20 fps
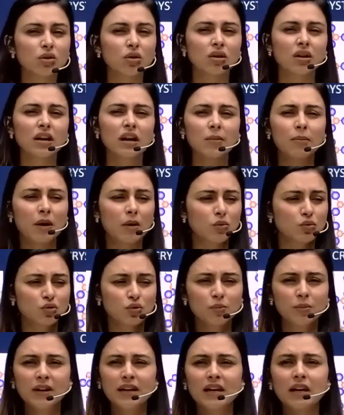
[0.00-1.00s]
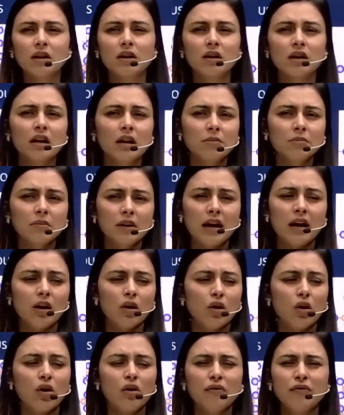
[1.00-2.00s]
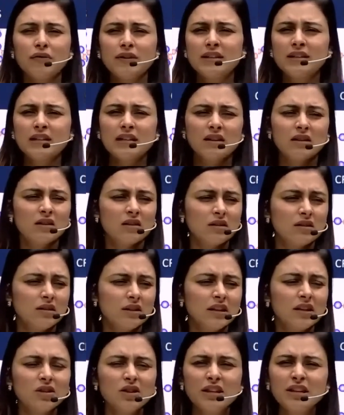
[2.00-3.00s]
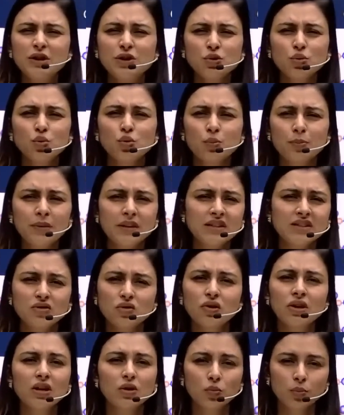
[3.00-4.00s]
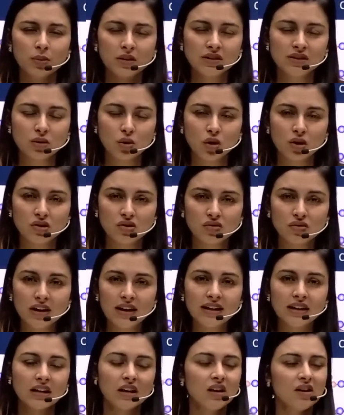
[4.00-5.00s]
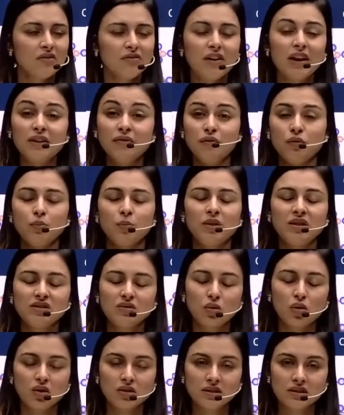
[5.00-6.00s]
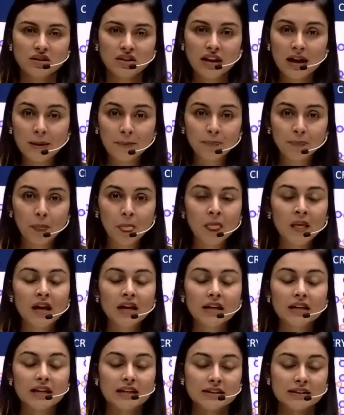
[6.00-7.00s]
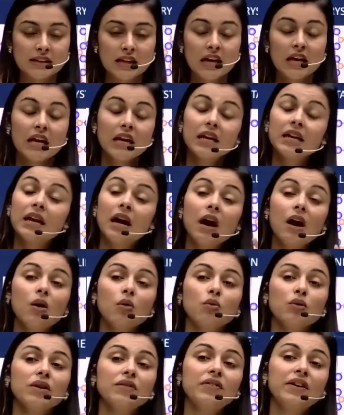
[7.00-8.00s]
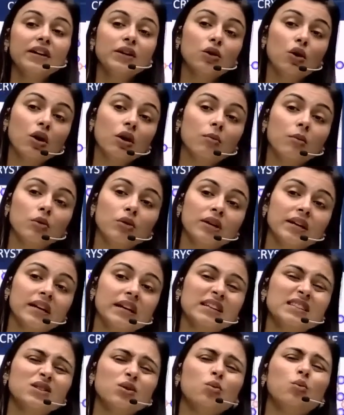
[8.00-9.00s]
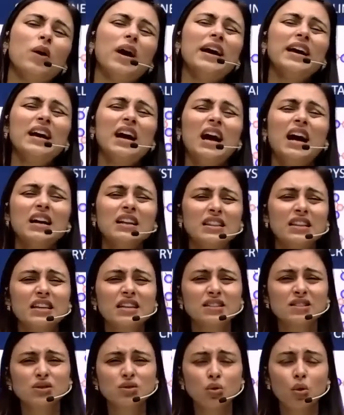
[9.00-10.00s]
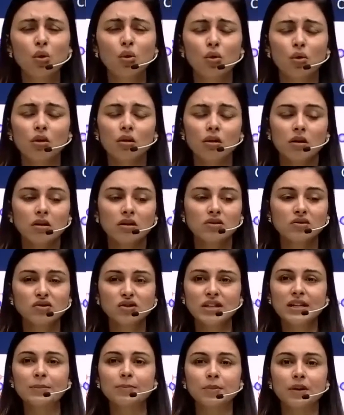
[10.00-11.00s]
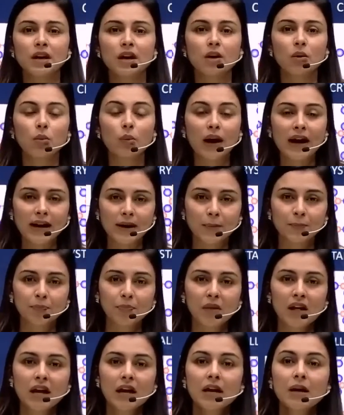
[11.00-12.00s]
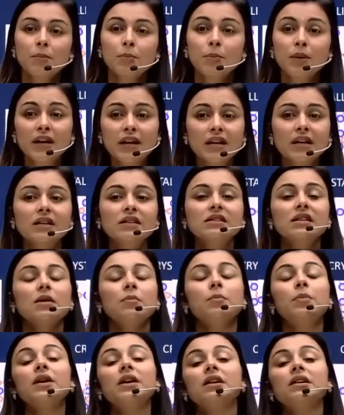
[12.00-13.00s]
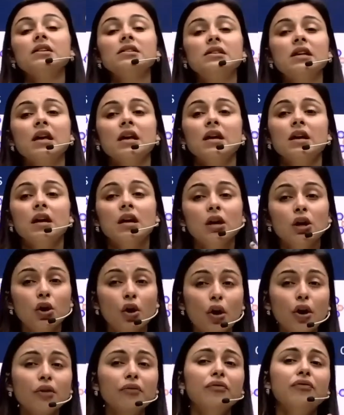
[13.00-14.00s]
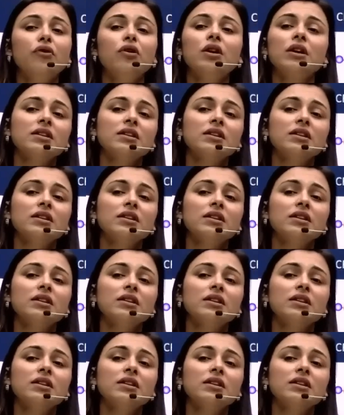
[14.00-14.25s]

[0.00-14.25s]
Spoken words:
come out of nearly 2 rupees, 3 rupees cost, right? 5 rupees cost. Yeah, yes. Now if I talk about eraser, why are they so cheap? Why? Because a lot of work